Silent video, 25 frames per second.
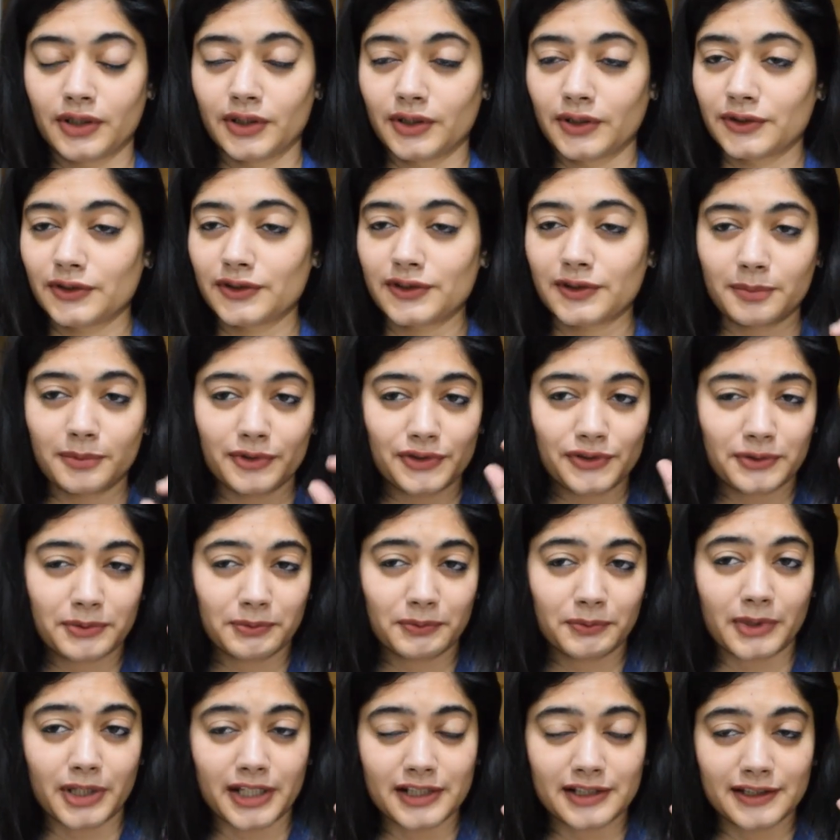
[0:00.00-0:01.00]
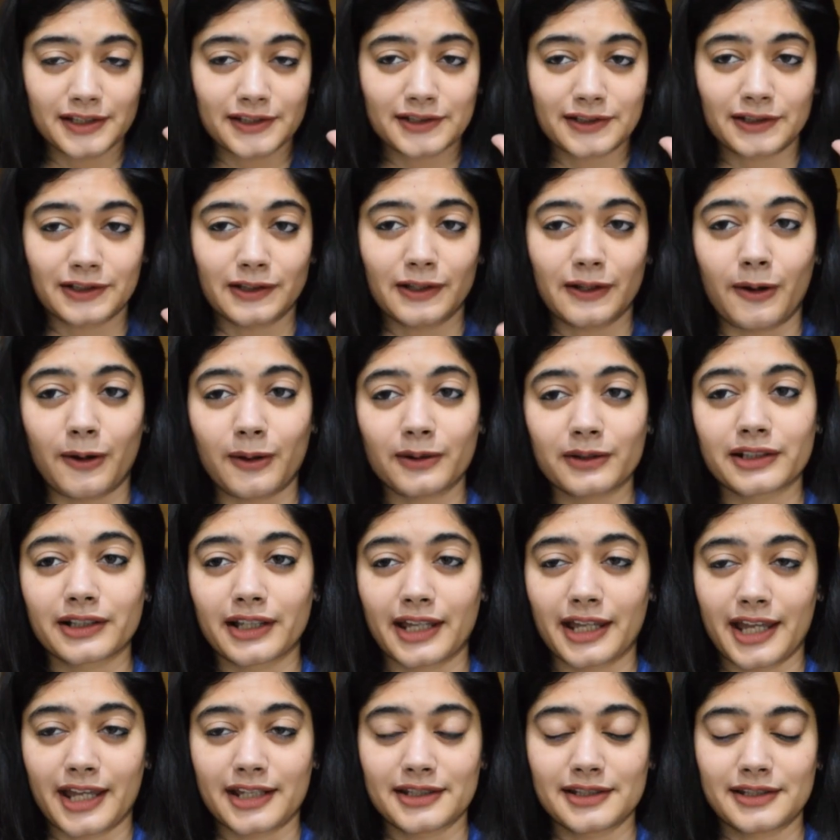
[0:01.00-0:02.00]
you're supposed to write these long
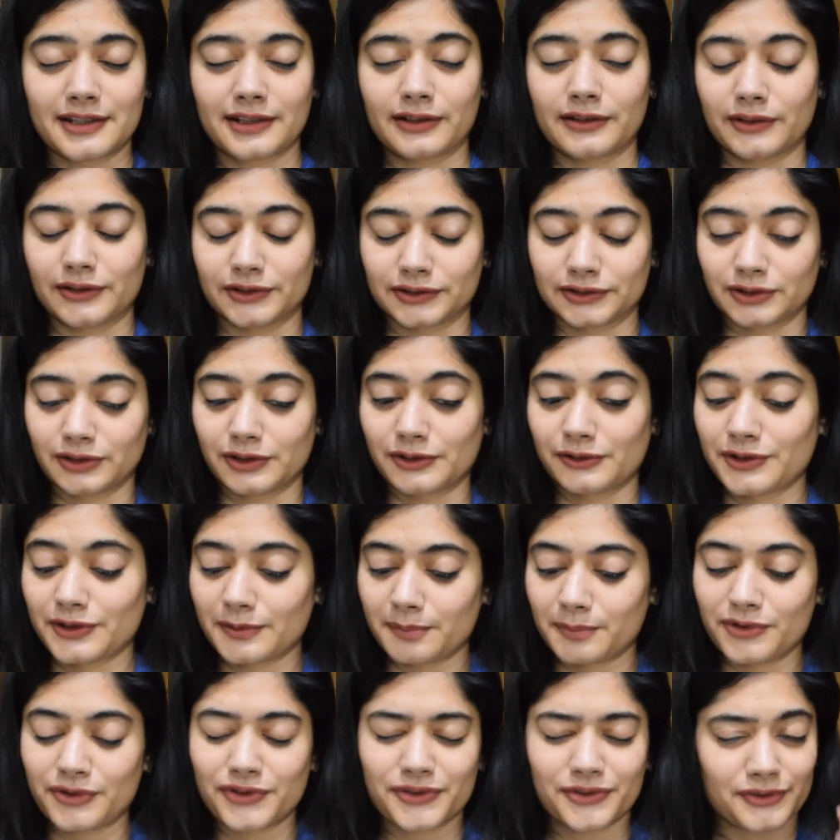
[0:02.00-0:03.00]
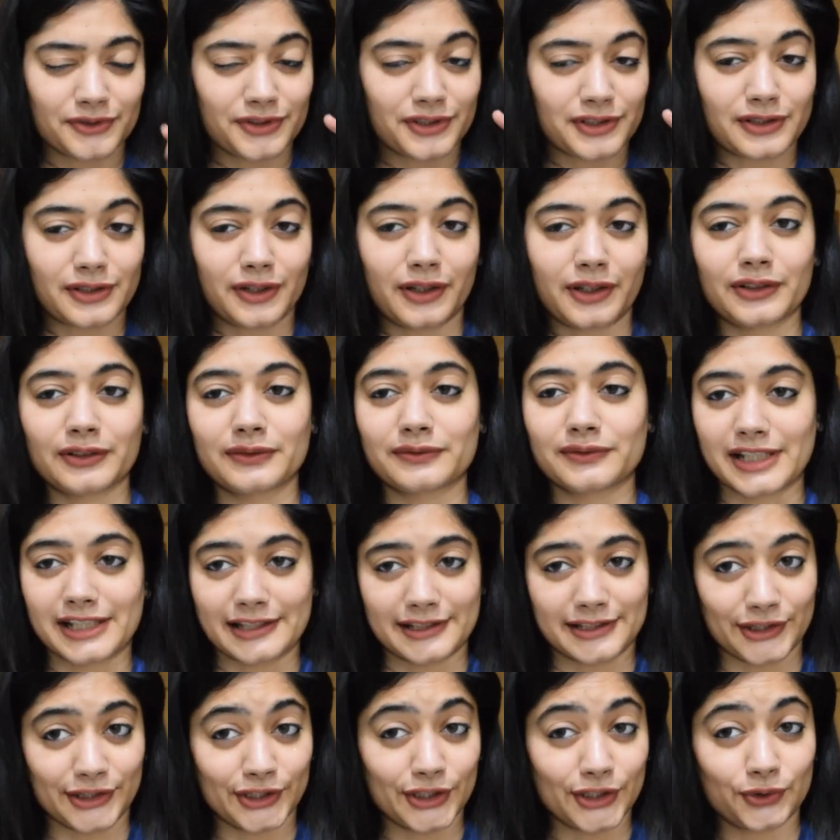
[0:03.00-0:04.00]
answers or you're supposed to solve these
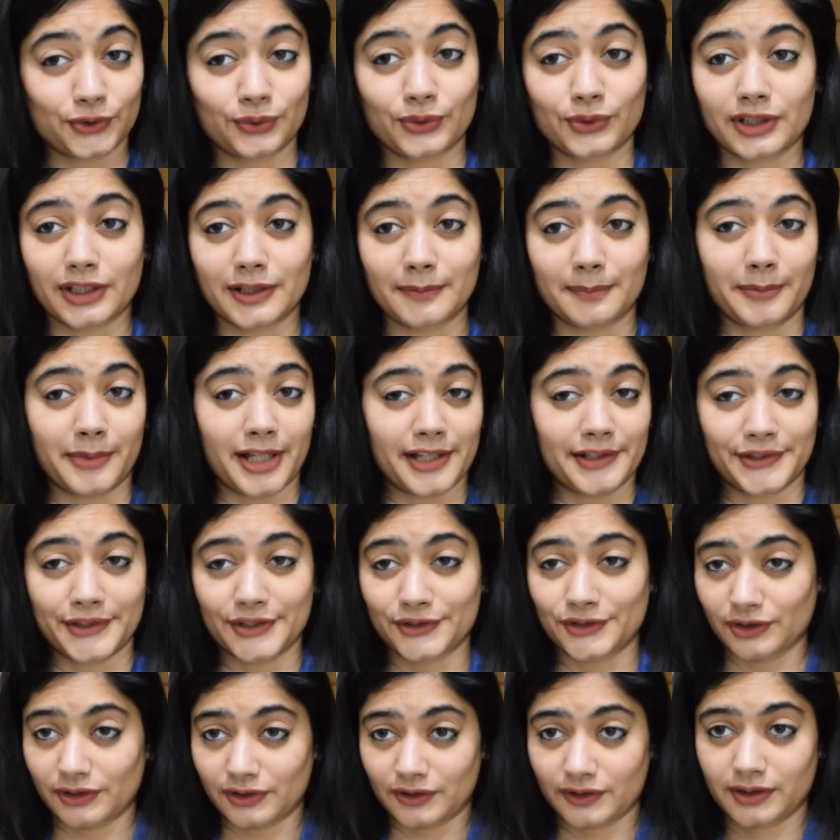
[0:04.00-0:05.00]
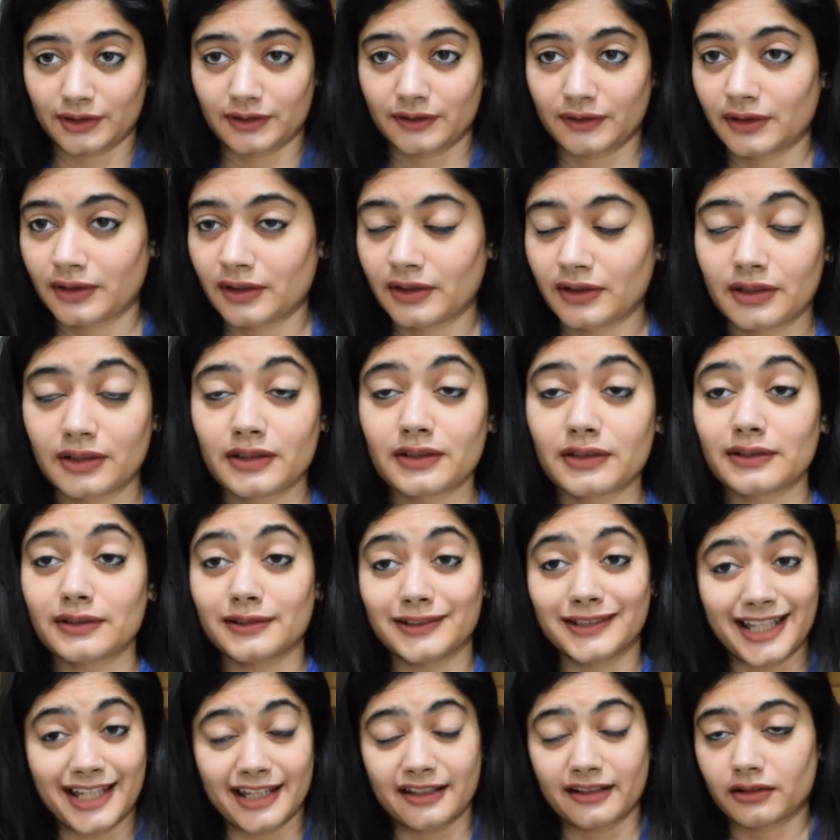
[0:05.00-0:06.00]
literary passages.
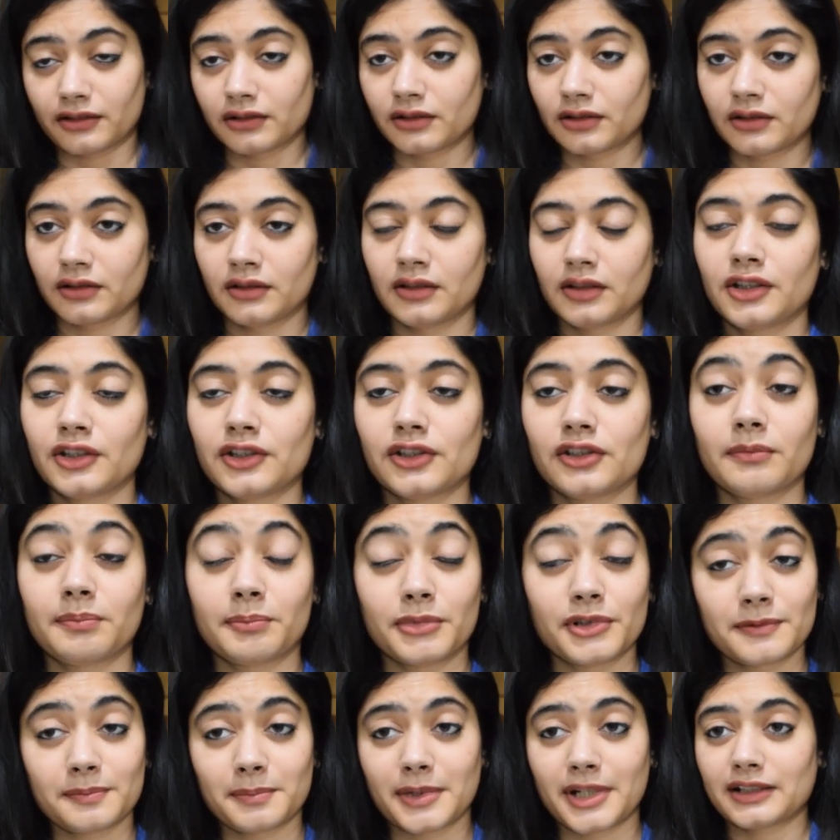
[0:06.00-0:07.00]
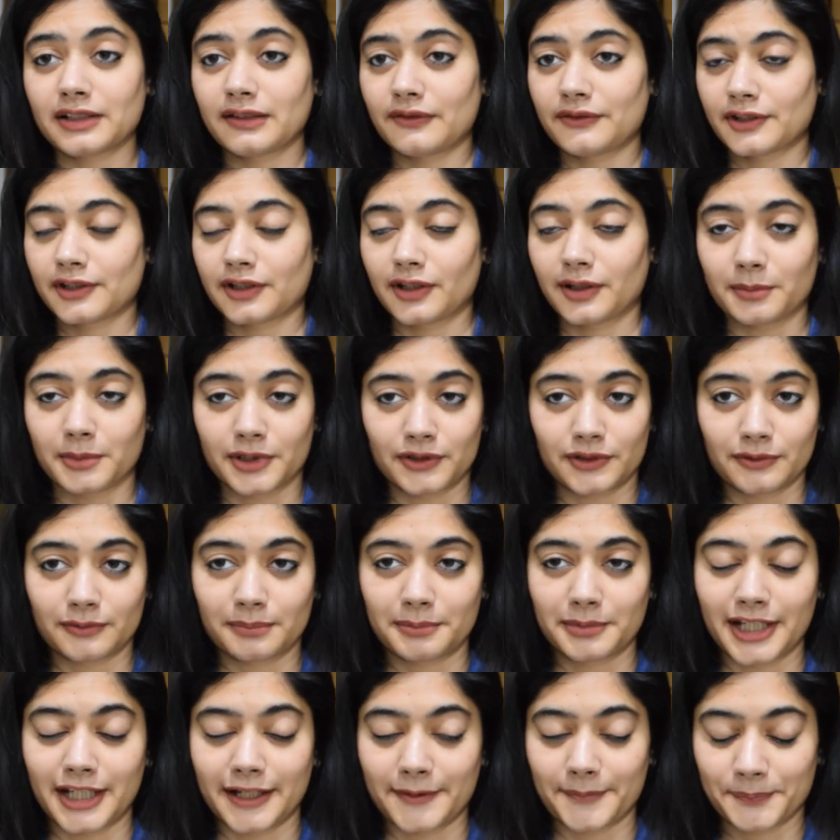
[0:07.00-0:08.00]
There, your perspectives come into
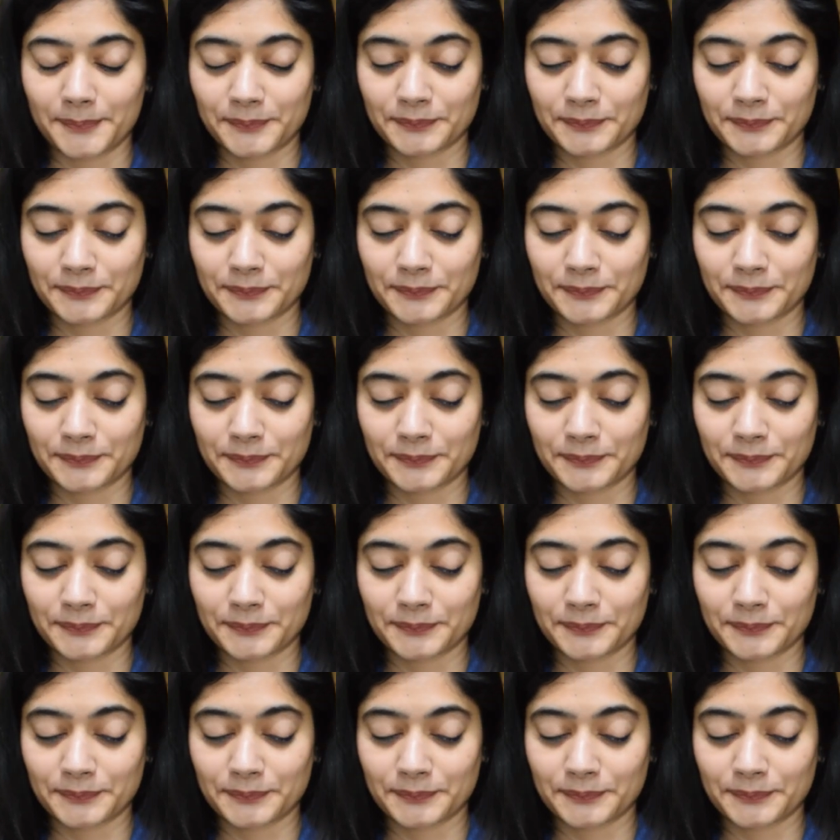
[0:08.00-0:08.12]
play.